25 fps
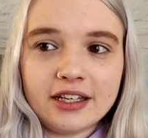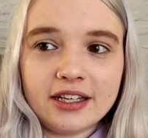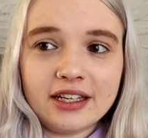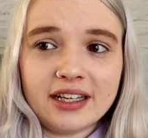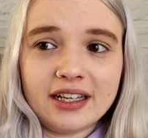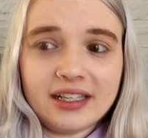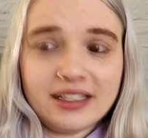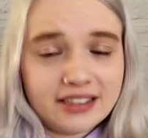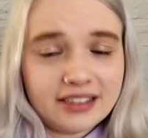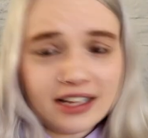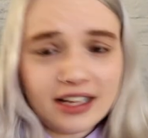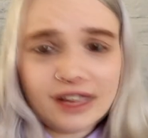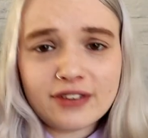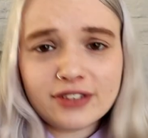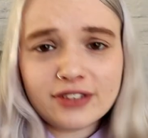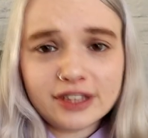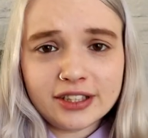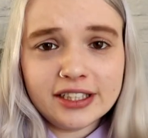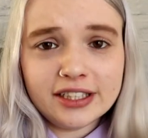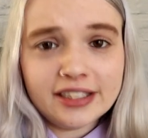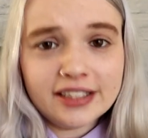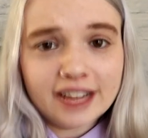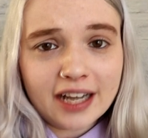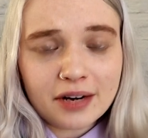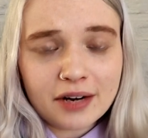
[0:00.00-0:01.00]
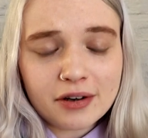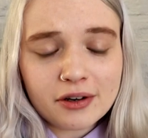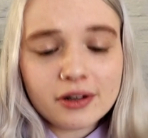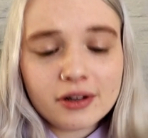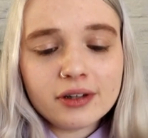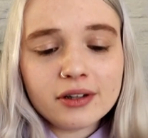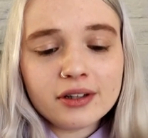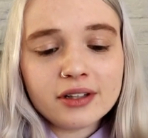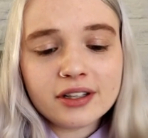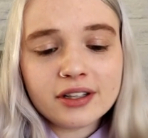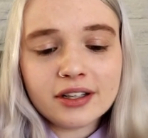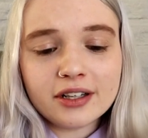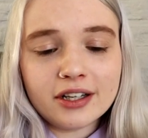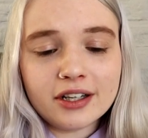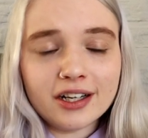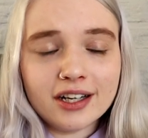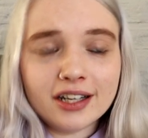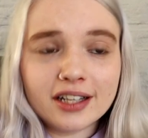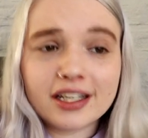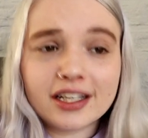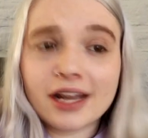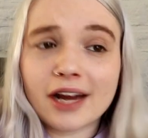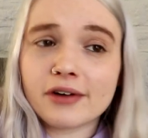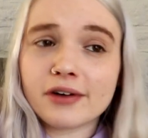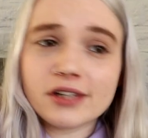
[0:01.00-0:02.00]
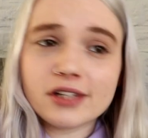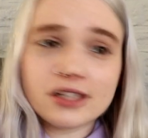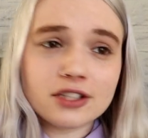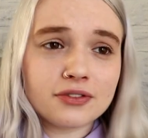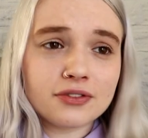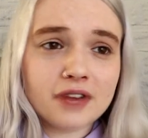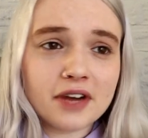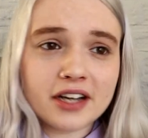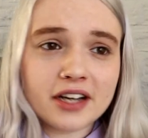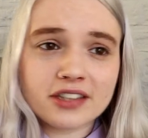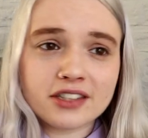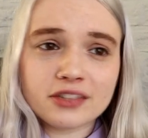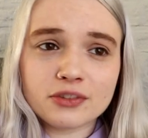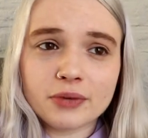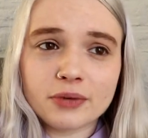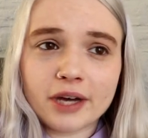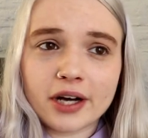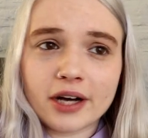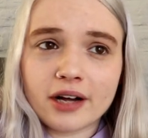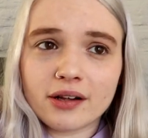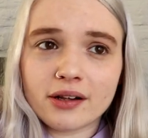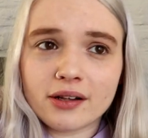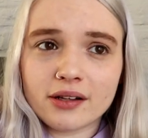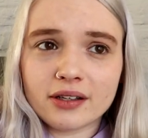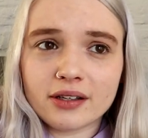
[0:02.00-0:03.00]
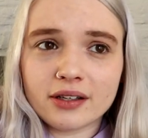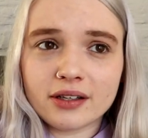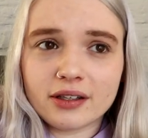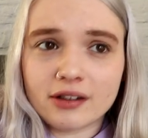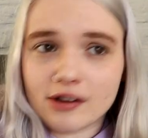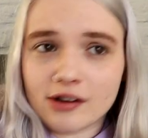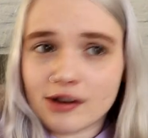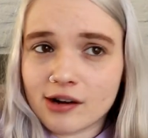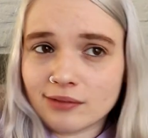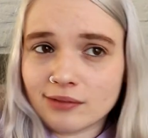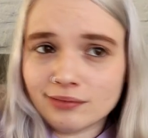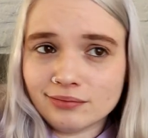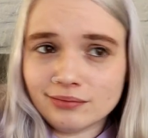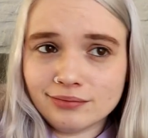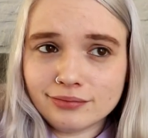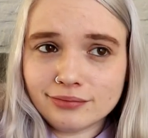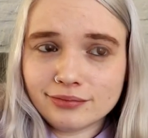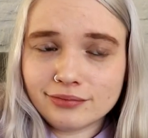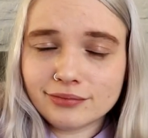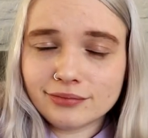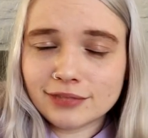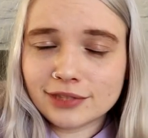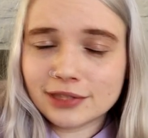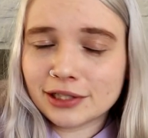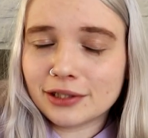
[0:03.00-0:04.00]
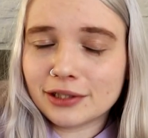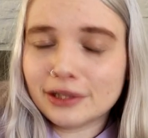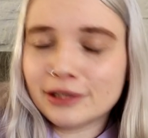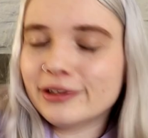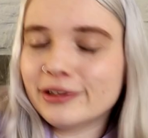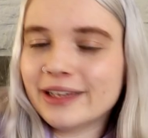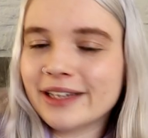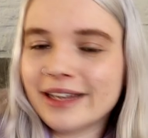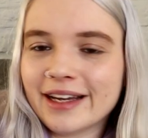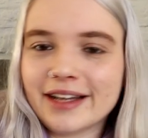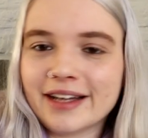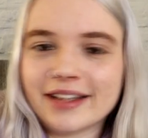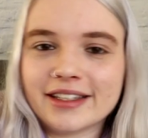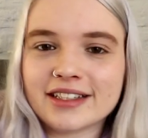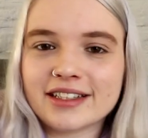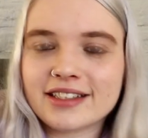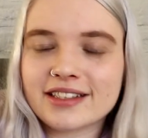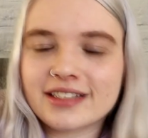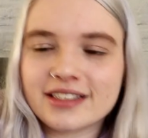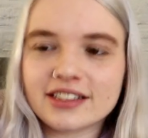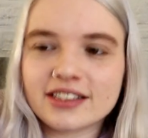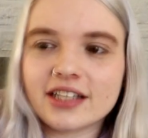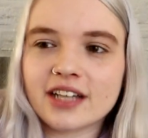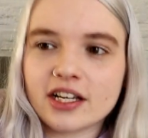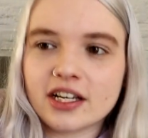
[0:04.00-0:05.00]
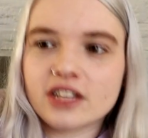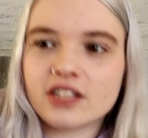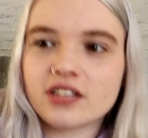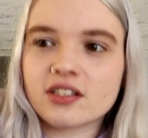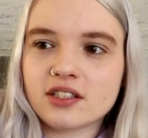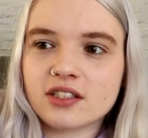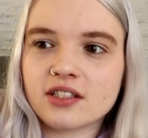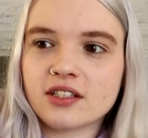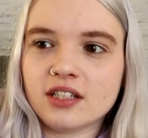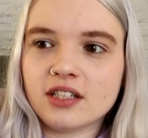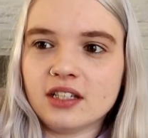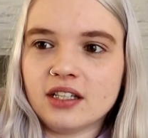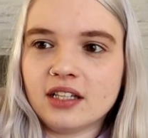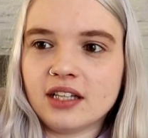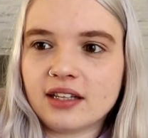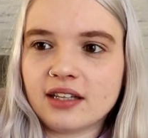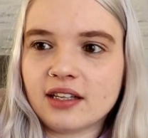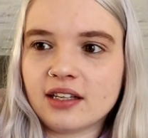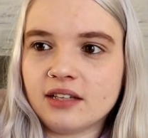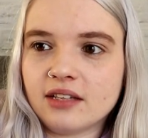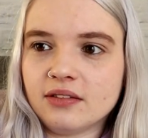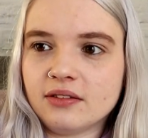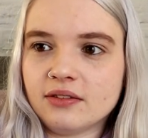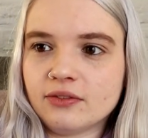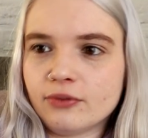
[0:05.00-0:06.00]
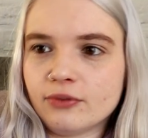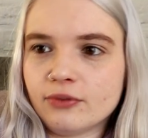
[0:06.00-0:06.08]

it's definitely Daryl. Carol is fine as well. It's nice to see that they